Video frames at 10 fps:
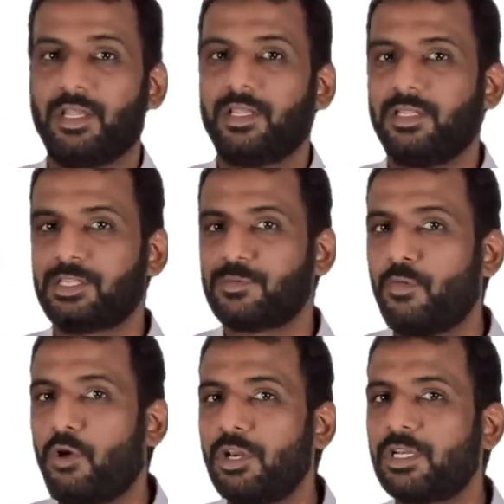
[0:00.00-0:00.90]
That
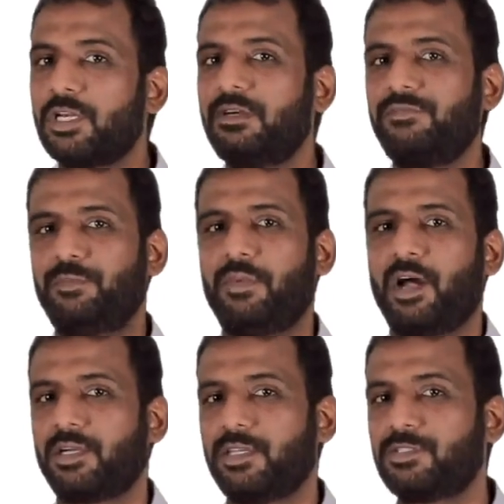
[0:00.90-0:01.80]
small curved
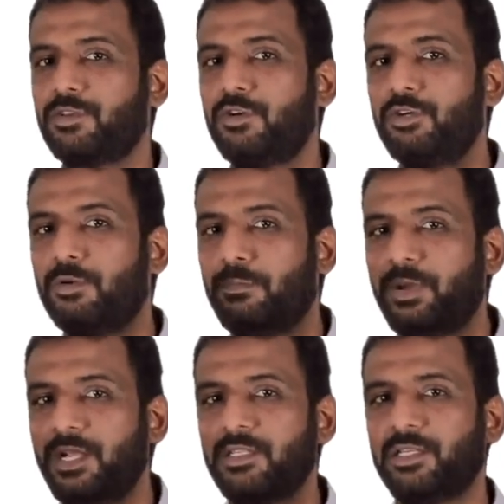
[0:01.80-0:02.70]
part is going to
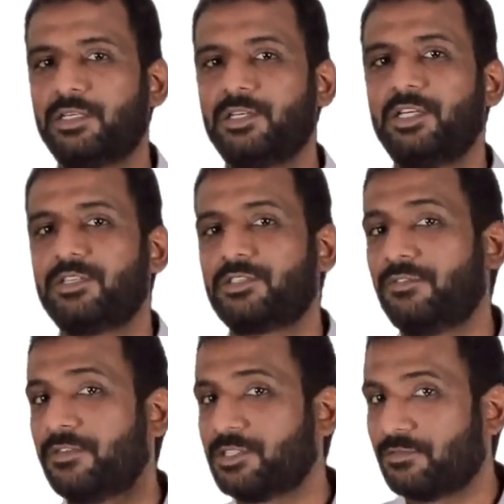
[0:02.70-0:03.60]
bend the
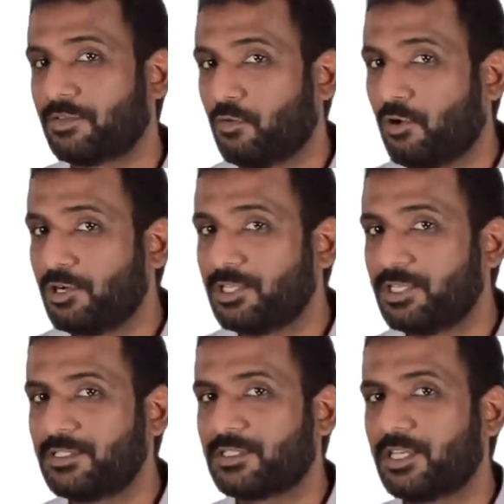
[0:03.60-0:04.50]
surface of the water
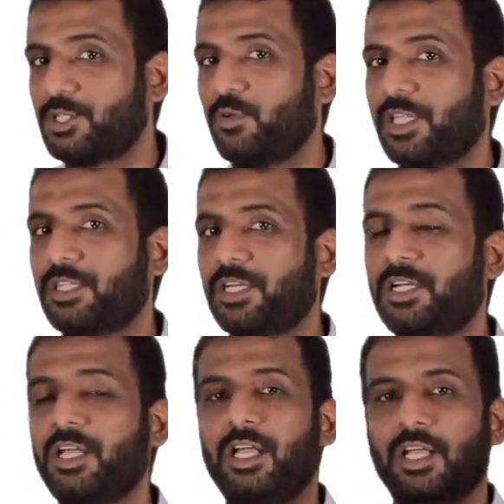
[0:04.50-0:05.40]
in such a way that
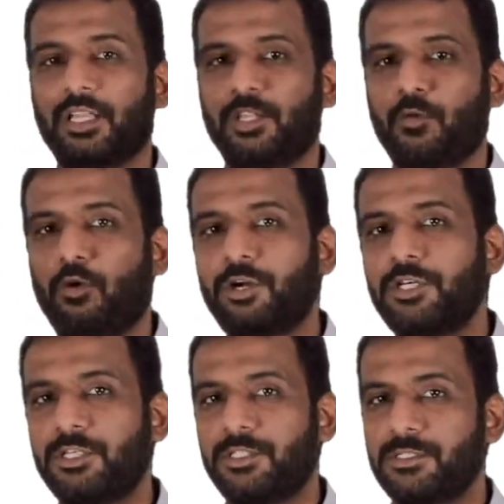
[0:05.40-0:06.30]
the
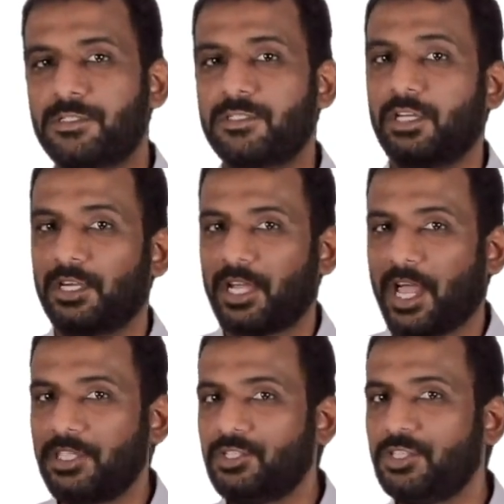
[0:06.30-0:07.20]
water's
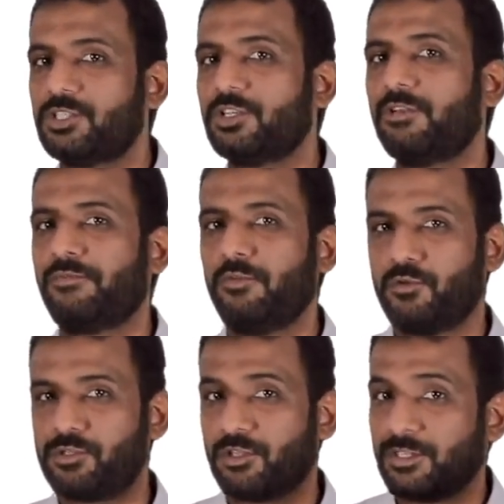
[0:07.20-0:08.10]
tangential
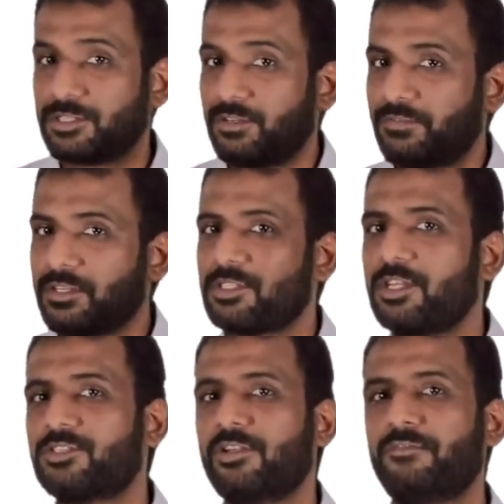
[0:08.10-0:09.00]
force or the surface
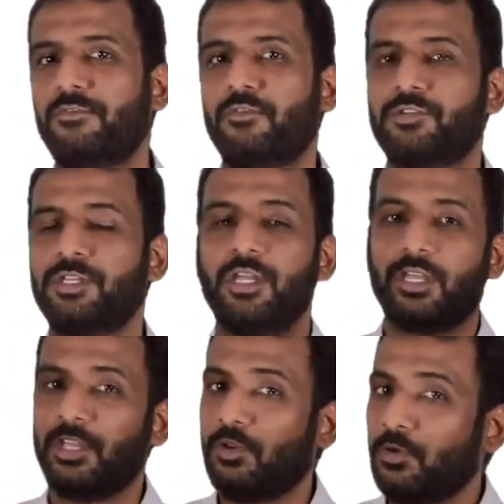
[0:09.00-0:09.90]
tension force,
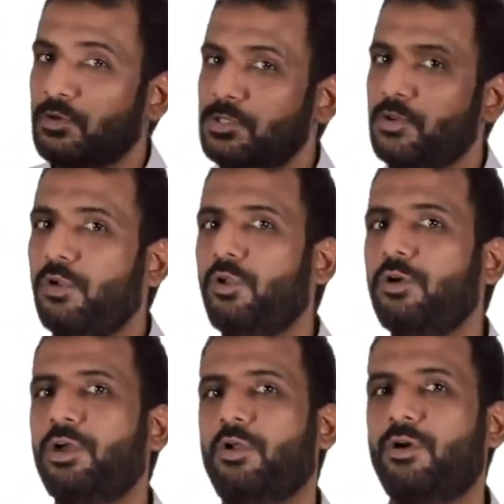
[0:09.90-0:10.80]
it knows no
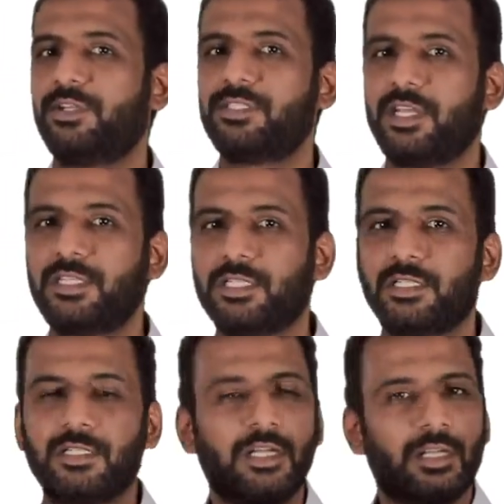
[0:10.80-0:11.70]
longer horizontal,
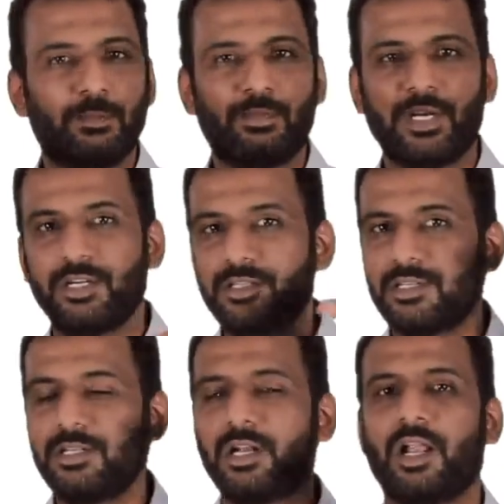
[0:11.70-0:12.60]
but it is
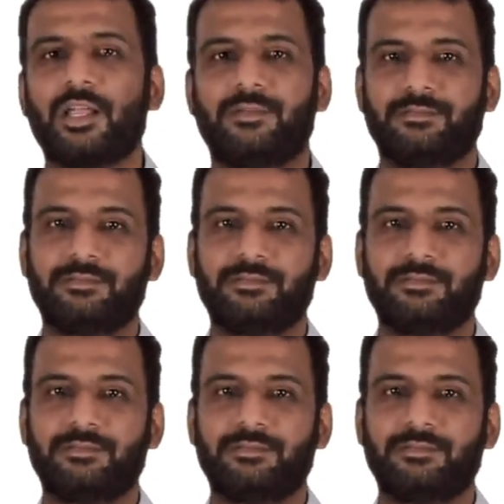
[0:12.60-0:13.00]
inclined.